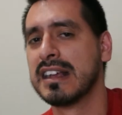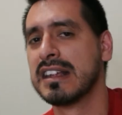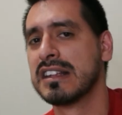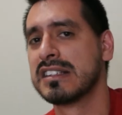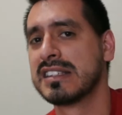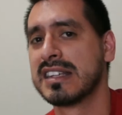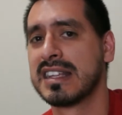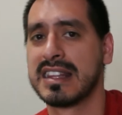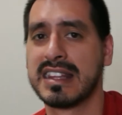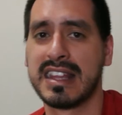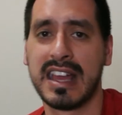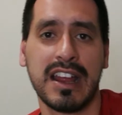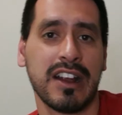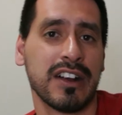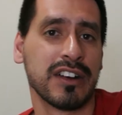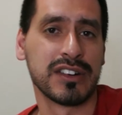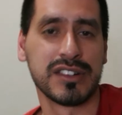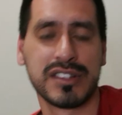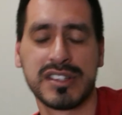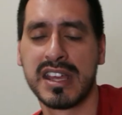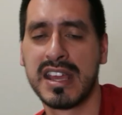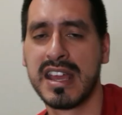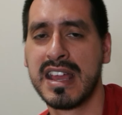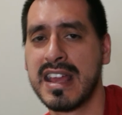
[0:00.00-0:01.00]
into
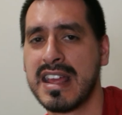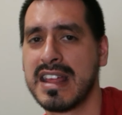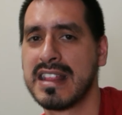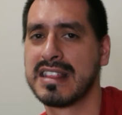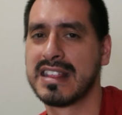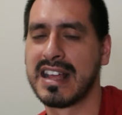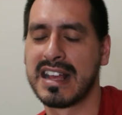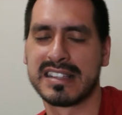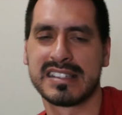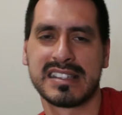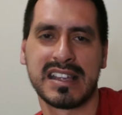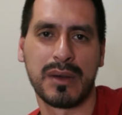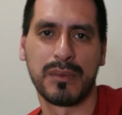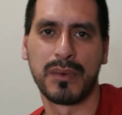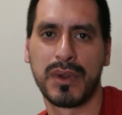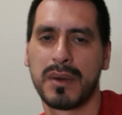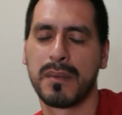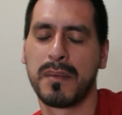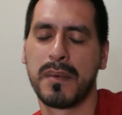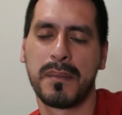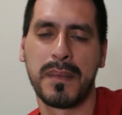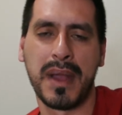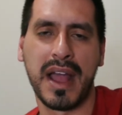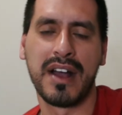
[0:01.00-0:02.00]
theirs. And that's not what
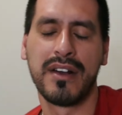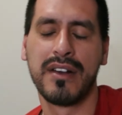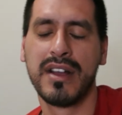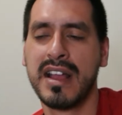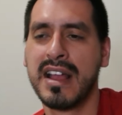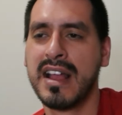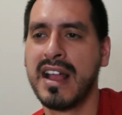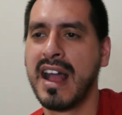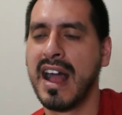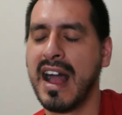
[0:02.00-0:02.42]
I'm about.